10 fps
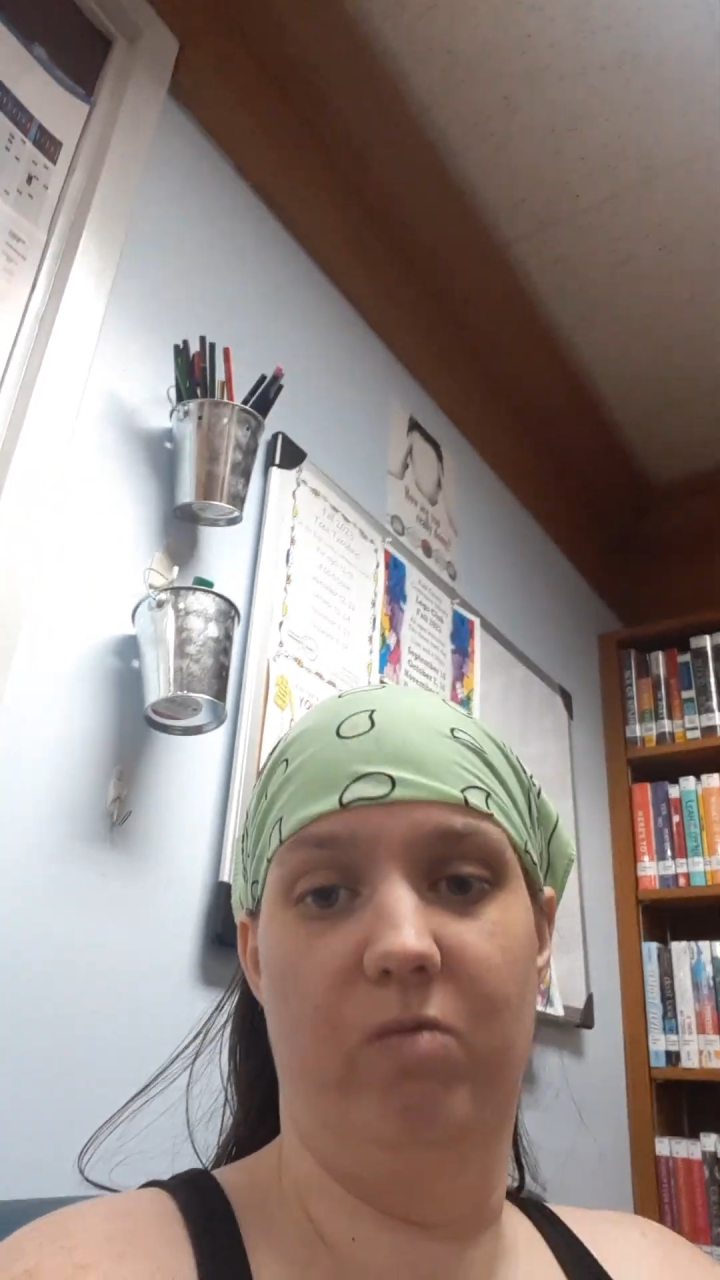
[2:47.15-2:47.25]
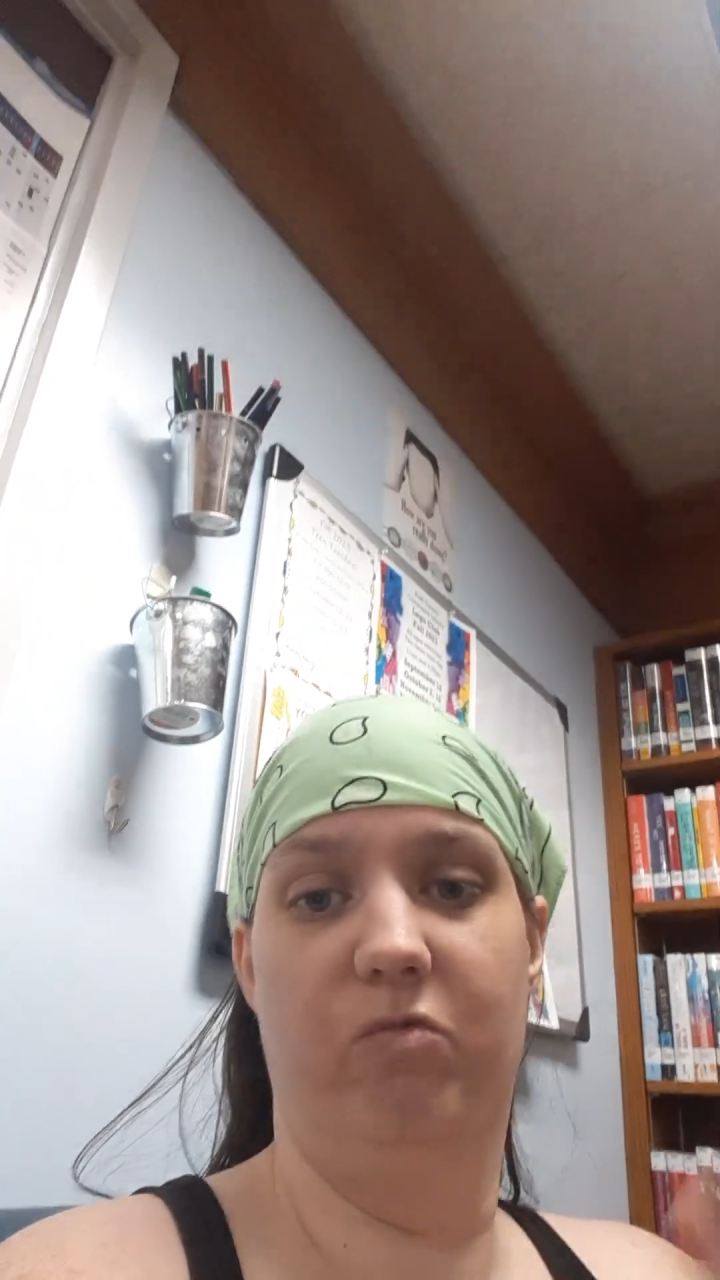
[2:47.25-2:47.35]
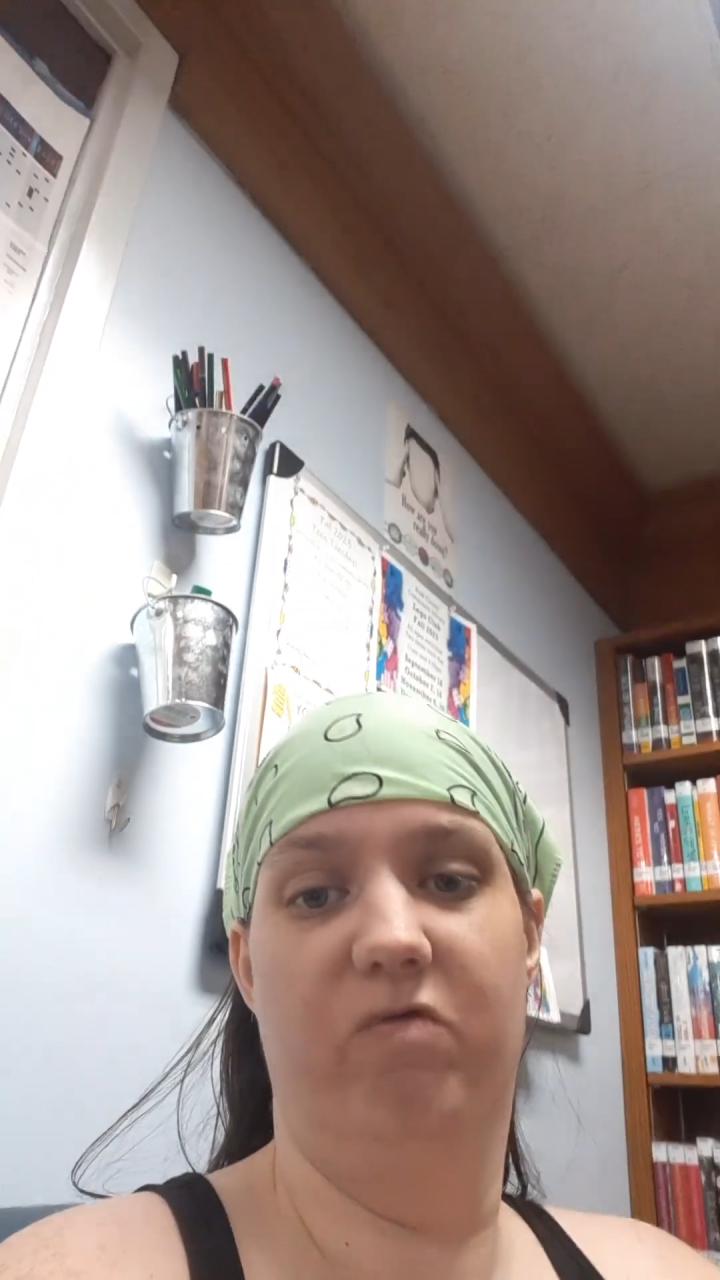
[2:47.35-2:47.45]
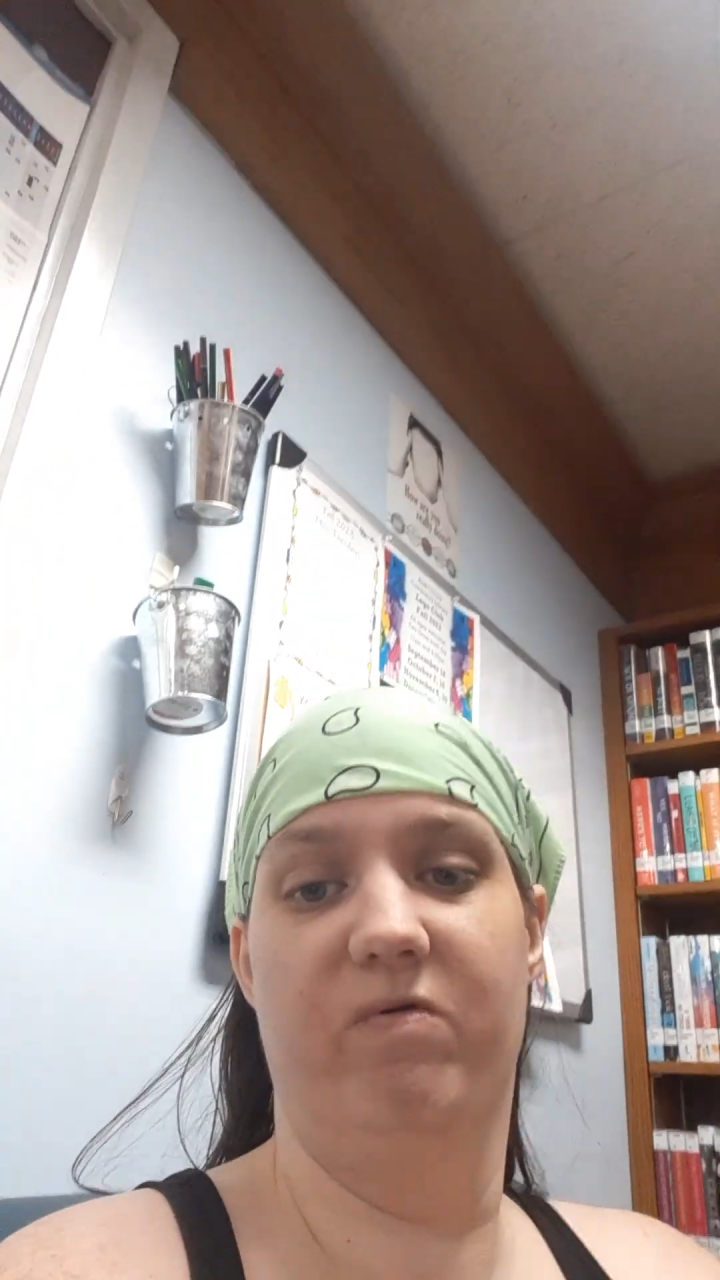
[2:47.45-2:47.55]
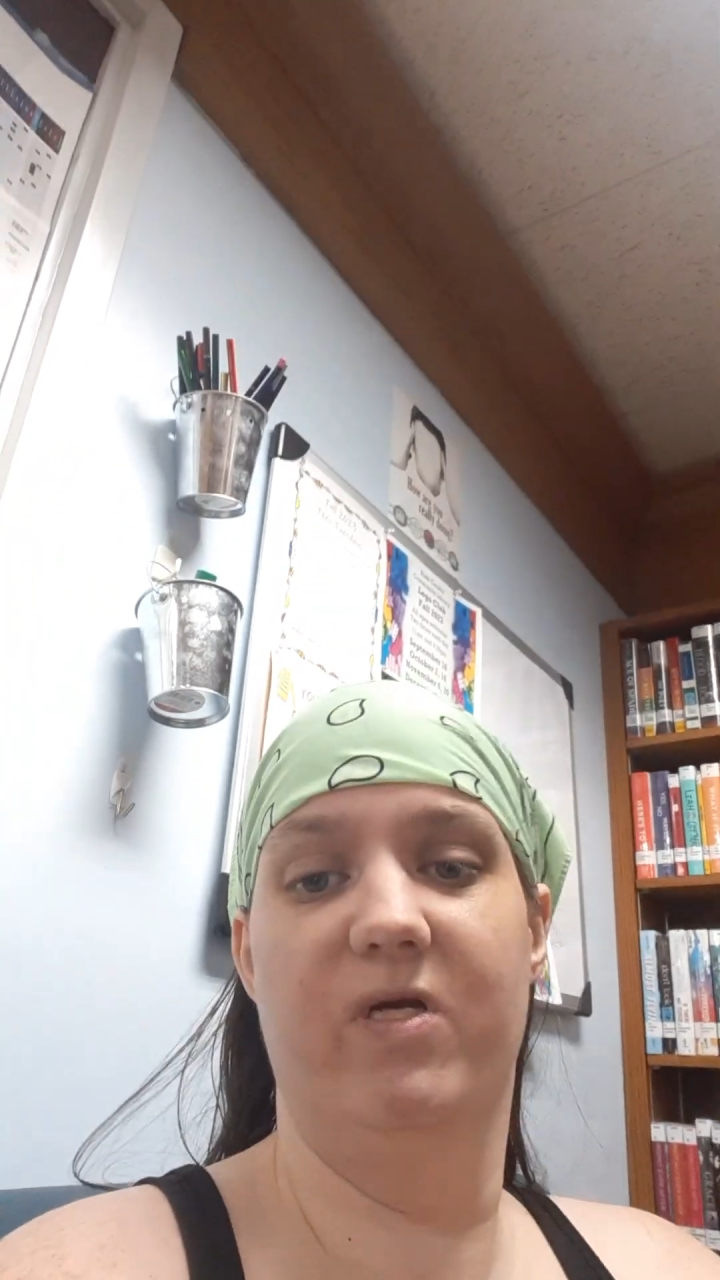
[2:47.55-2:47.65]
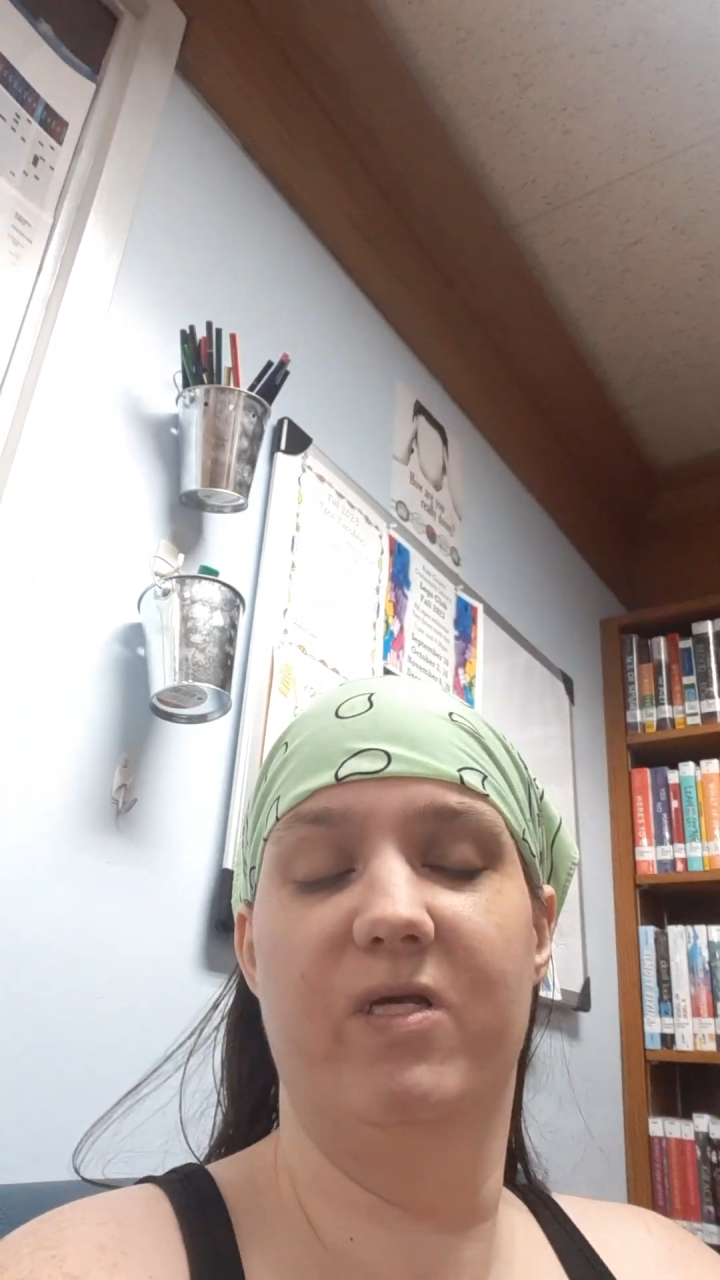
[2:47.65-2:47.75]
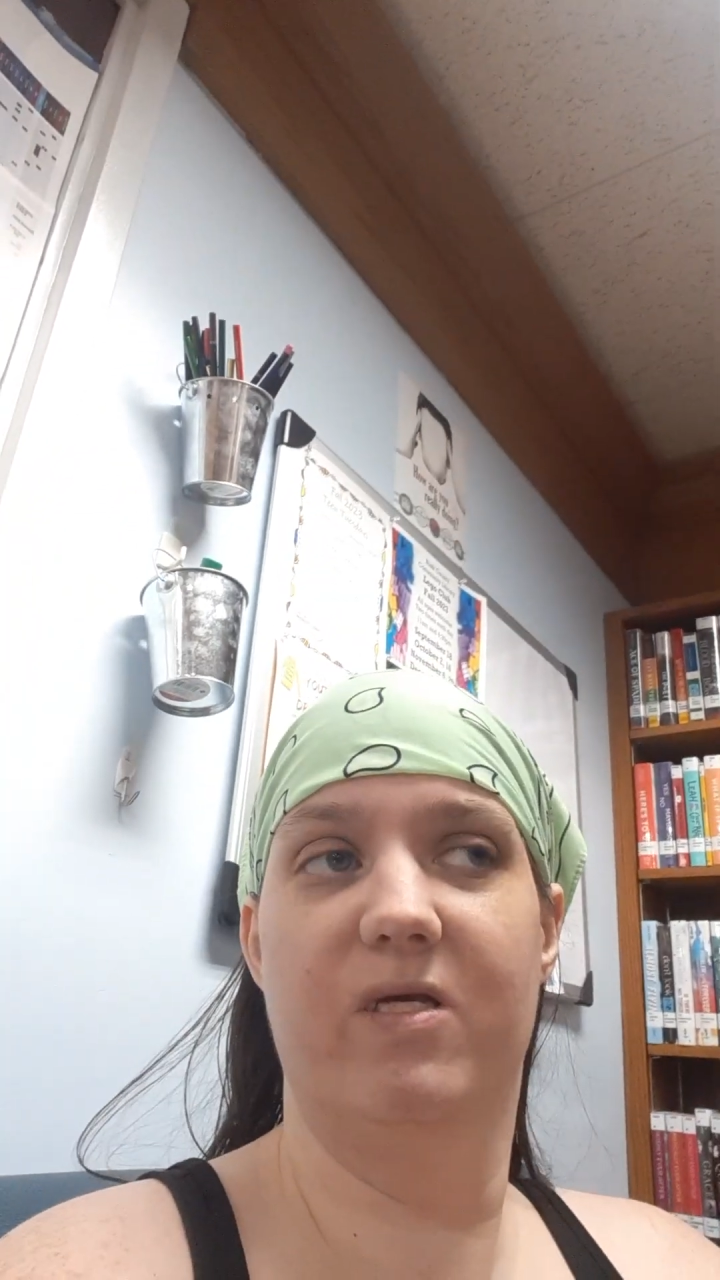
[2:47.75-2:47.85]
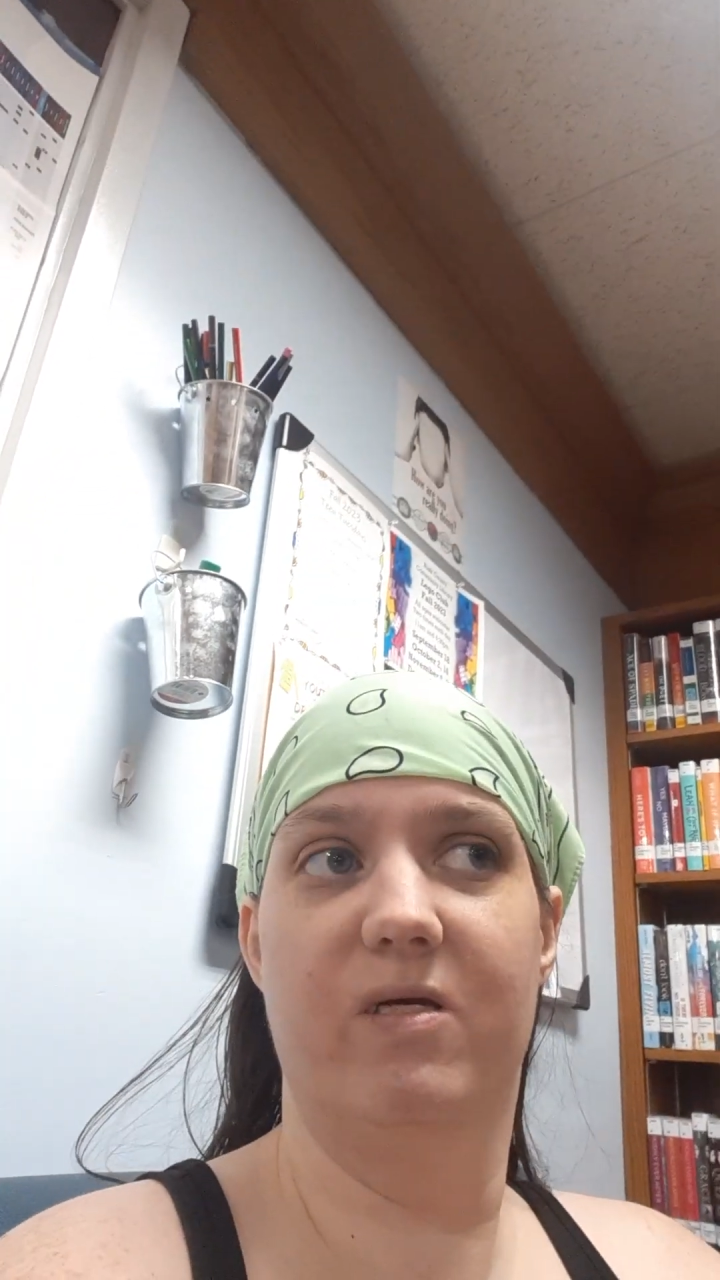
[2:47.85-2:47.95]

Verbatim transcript: movies.